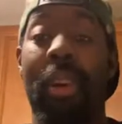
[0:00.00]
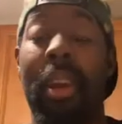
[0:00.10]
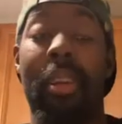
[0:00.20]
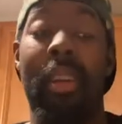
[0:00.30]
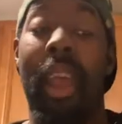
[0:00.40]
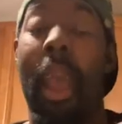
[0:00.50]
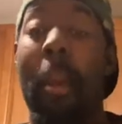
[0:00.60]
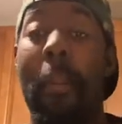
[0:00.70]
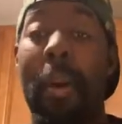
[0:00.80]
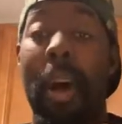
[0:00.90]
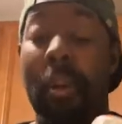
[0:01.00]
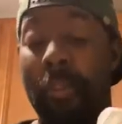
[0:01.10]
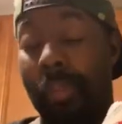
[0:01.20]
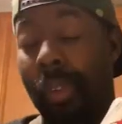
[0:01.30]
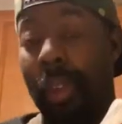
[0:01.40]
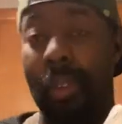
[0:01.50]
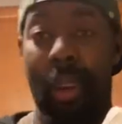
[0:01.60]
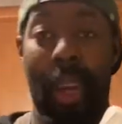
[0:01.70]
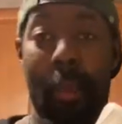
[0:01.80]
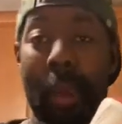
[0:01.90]
understand, but
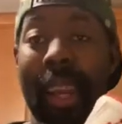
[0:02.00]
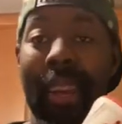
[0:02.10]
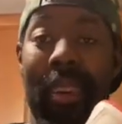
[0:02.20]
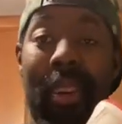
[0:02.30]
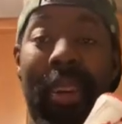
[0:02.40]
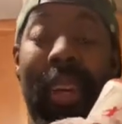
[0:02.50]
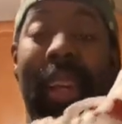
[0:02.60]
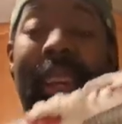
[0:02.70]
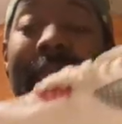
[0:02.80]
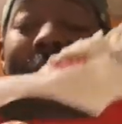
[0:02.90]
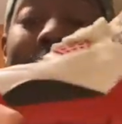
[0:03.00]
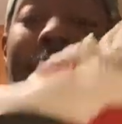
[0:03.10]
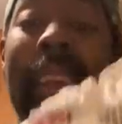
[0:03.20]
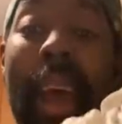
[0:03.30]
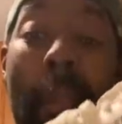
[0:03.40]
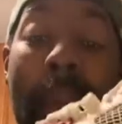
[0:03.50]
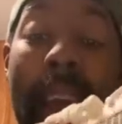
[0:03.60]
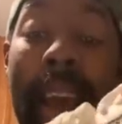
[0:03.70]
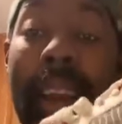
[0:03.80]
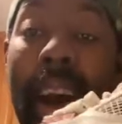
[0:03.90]
for it being as old as it is, it's not that
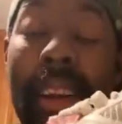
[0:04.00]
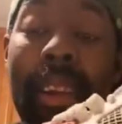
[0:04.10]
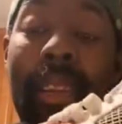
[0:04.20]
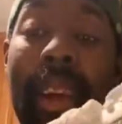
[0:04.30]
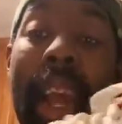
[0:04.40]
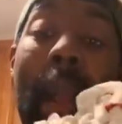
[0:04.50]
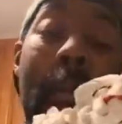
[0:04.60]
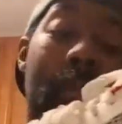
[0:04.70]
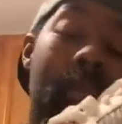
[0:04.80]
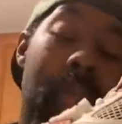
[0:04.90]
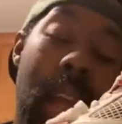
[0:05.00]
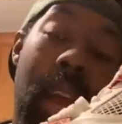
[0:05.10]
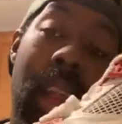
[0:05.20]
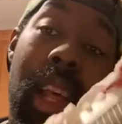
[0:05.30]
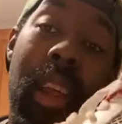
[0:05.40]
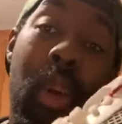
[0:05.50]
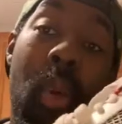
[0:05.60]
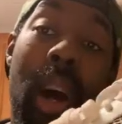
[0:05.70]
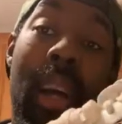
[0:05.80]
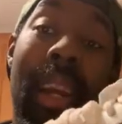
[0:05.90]
bad, honestly. The leather
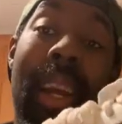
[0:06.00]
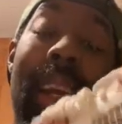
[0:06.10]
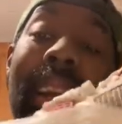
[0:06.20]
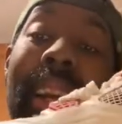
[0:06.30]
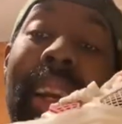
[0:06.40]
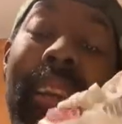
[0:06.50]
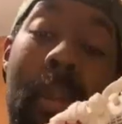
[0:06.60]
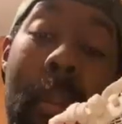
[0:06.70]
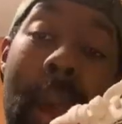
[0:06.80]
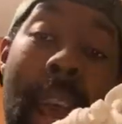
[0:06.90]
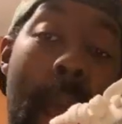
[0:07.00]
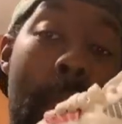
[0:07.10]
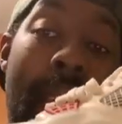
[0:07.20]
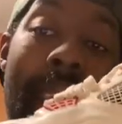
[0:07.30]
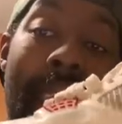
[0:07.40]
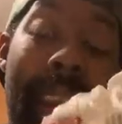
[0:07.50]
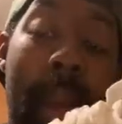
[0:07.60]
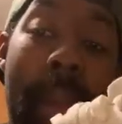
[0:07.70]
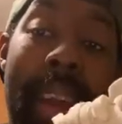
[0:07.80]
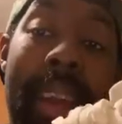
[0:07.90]
quality isn't bad by any
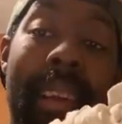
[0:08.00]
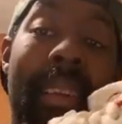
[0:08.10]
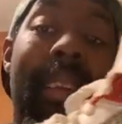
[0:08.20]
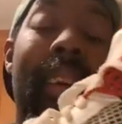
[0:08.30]
means.